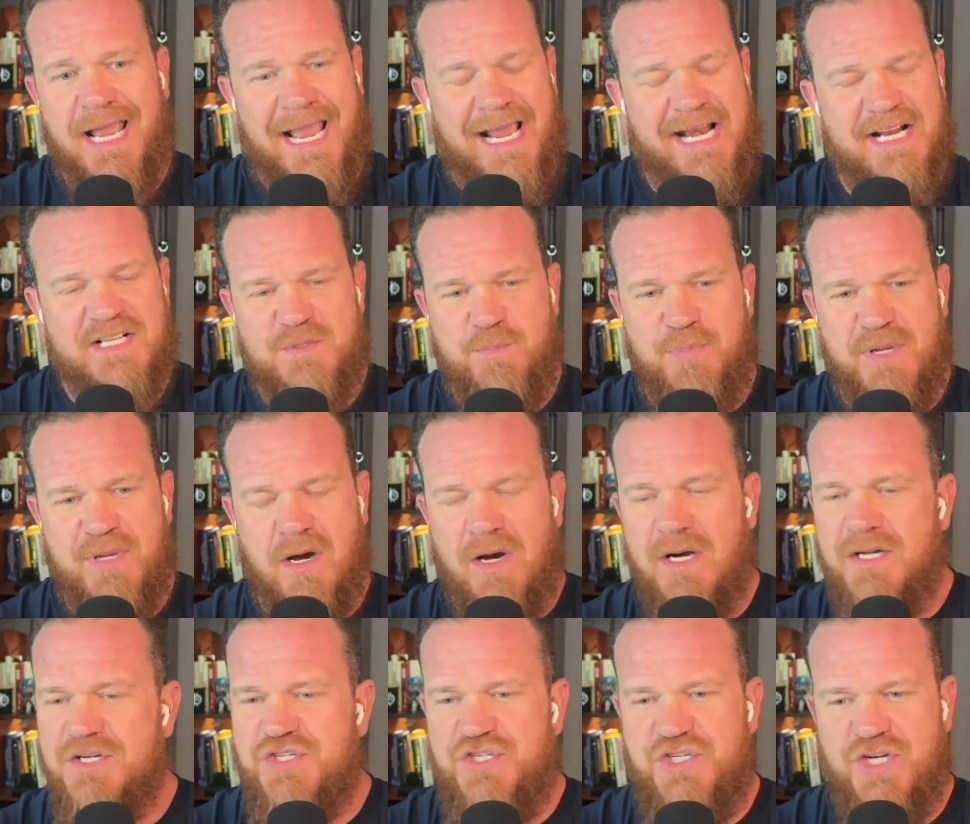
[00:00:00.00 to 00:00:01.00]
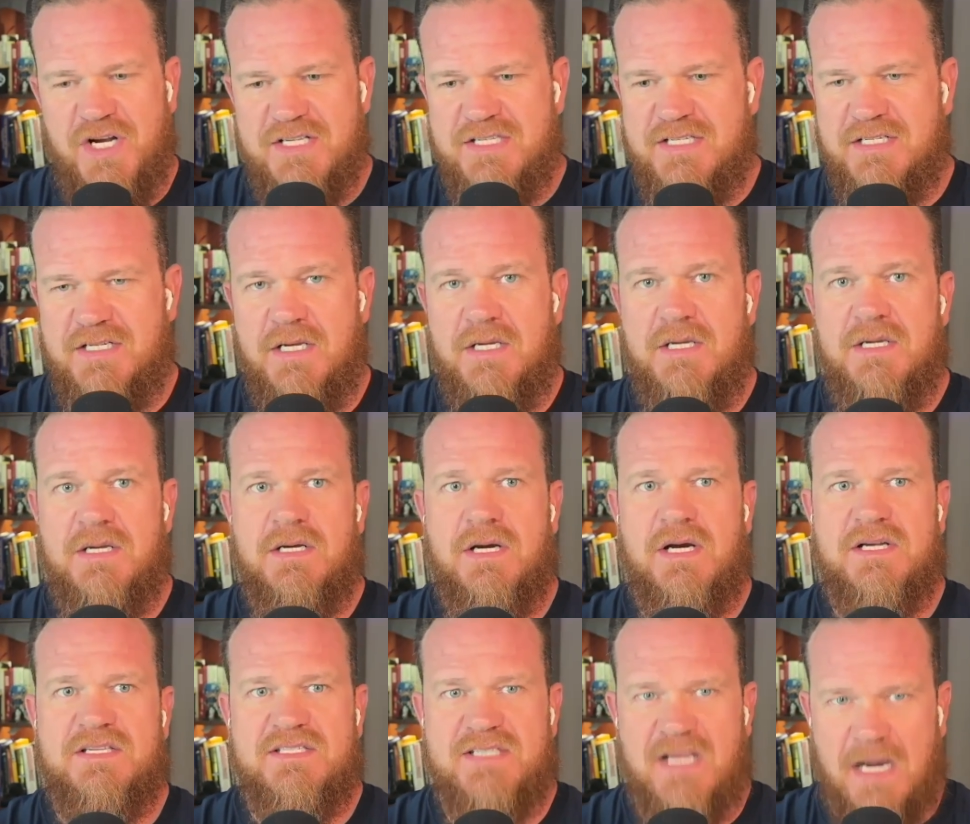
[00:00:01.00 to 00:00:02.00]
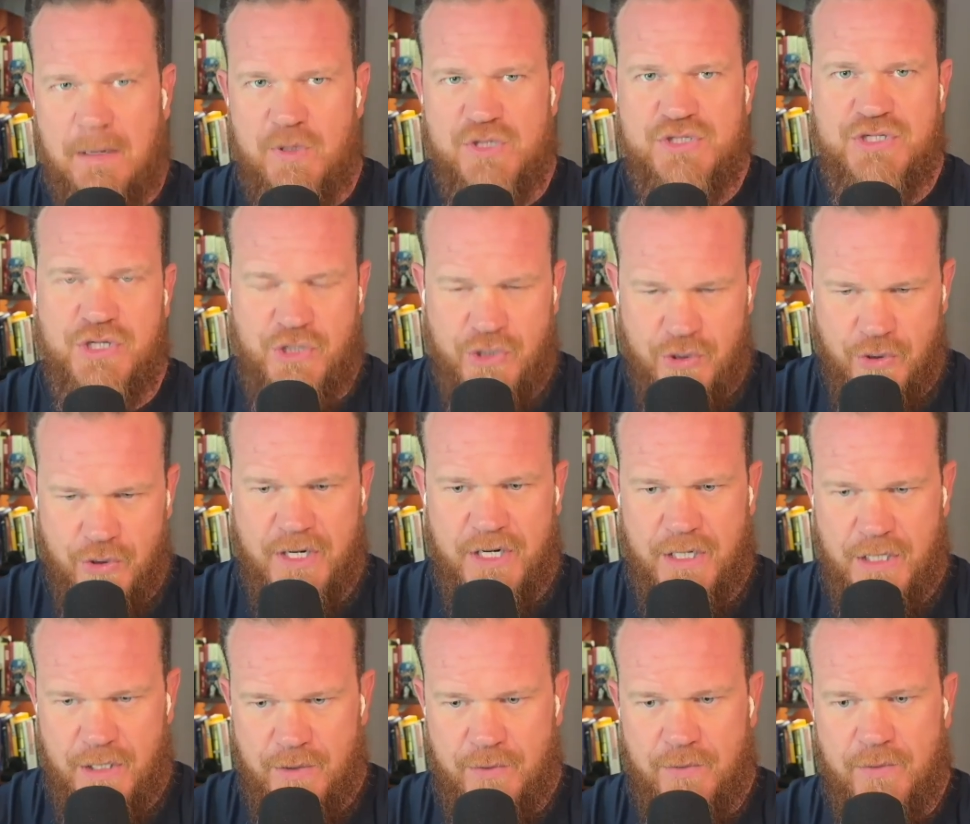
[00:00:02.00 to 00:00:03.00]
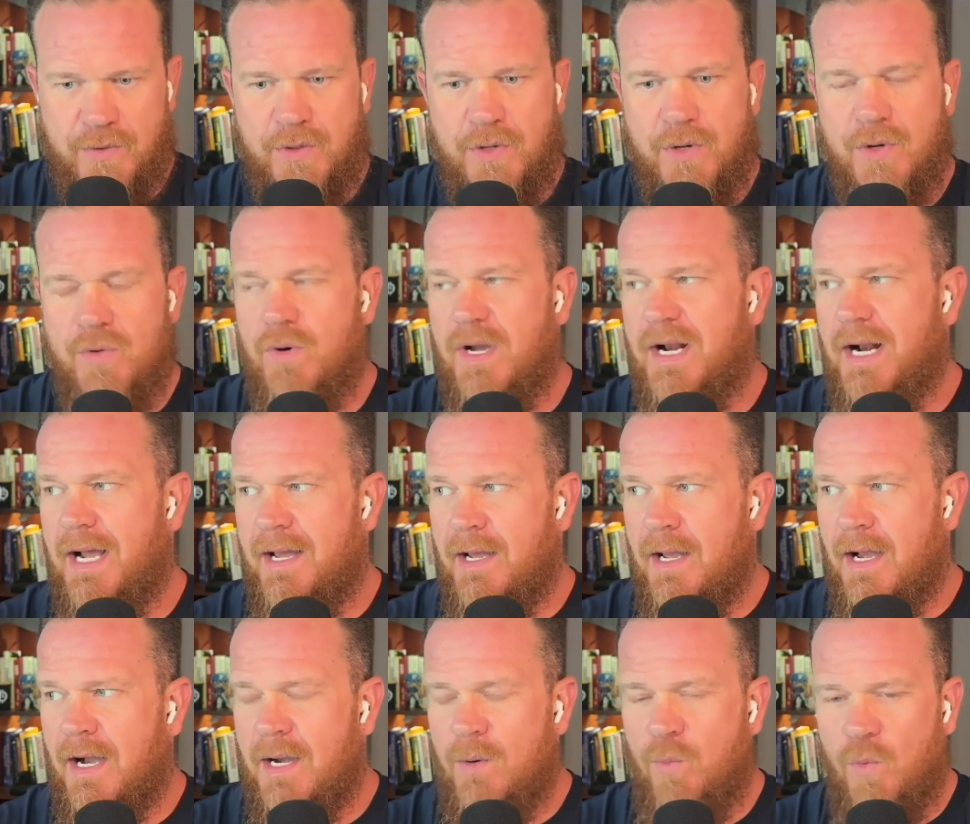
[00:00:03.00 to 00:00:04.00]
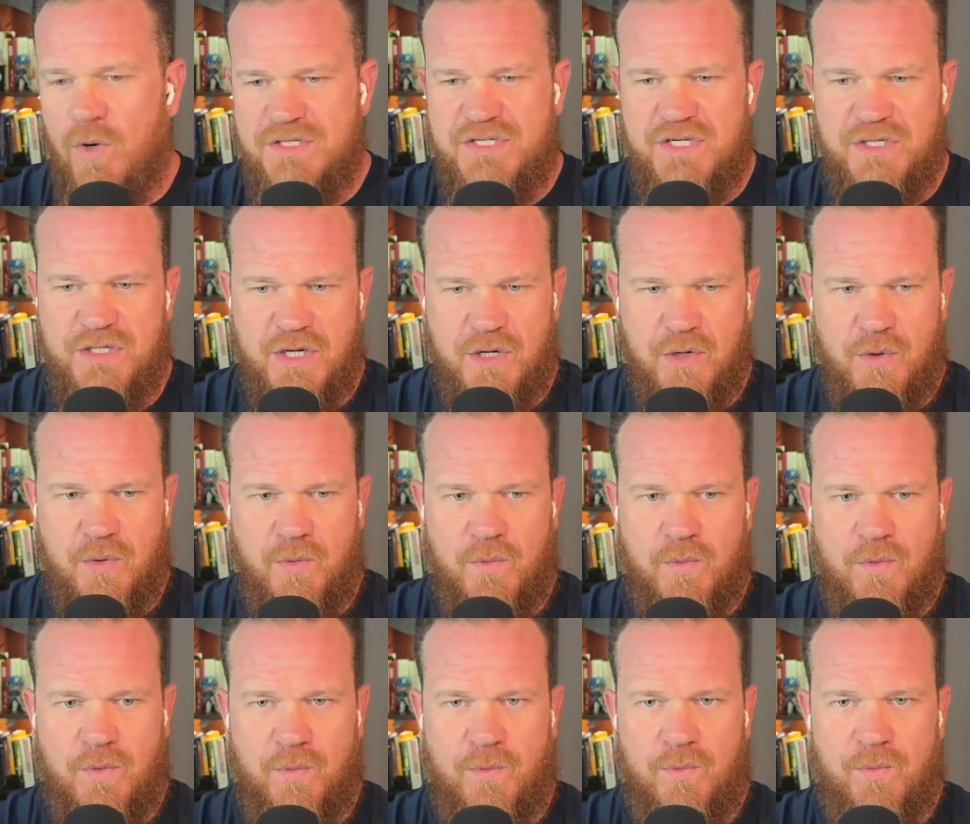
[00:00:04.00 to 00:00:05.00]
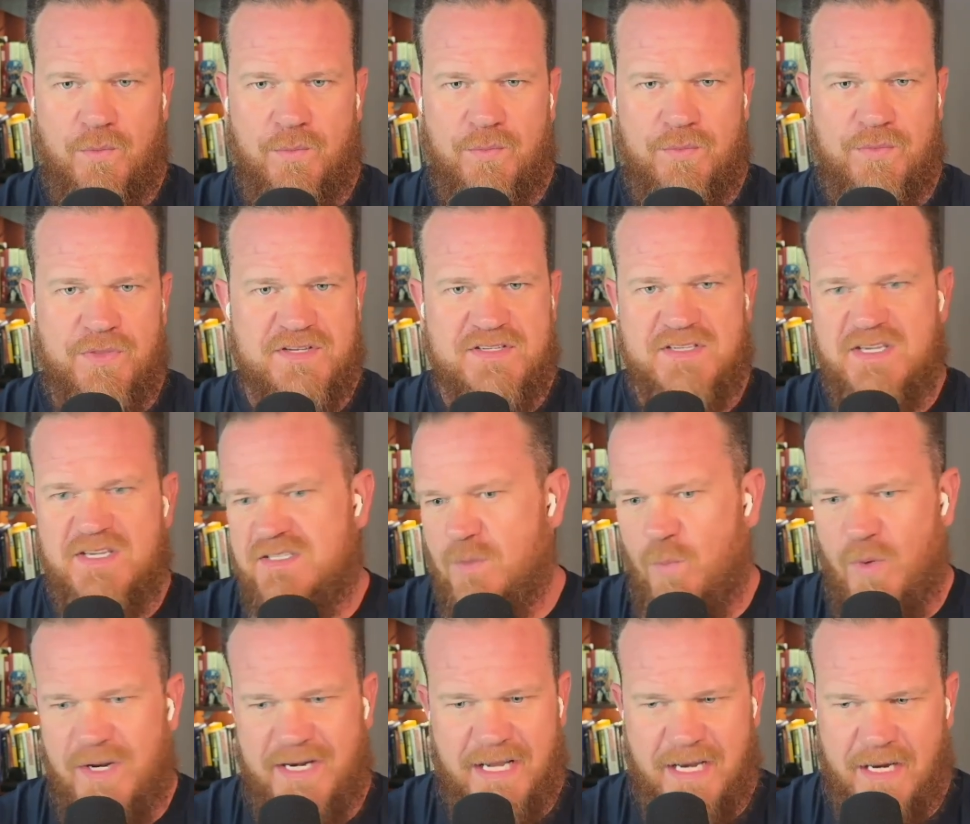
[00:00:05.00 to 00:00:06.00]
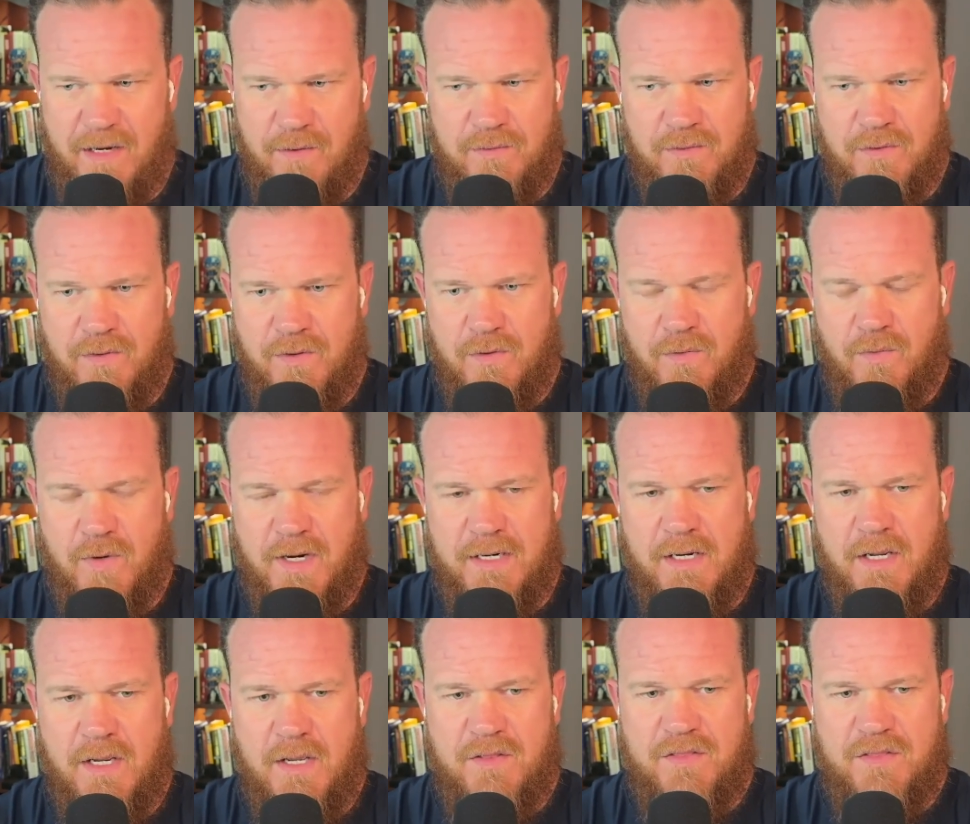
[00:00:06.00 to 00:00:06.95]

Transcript: And it's beyond just a cybersecurity know, right? I want to know the system went down, right?